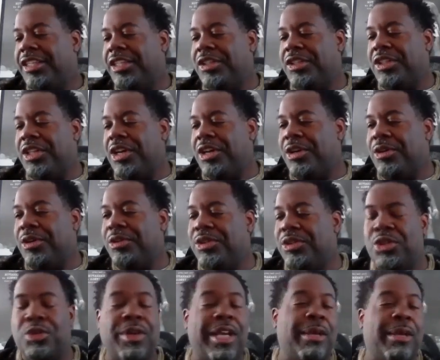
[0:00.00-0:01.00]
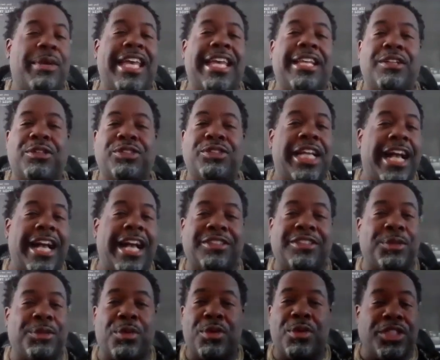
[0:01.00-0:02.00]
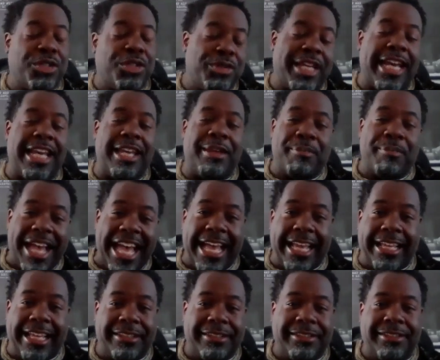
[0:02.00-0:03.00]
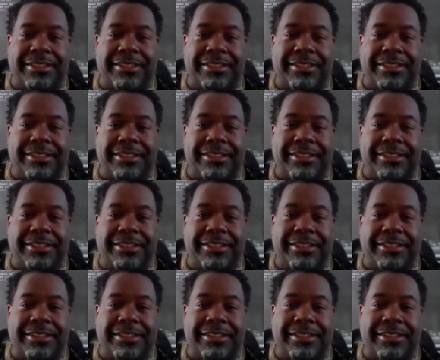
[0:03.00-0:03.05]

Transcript: you ain't paying no child support and you came back.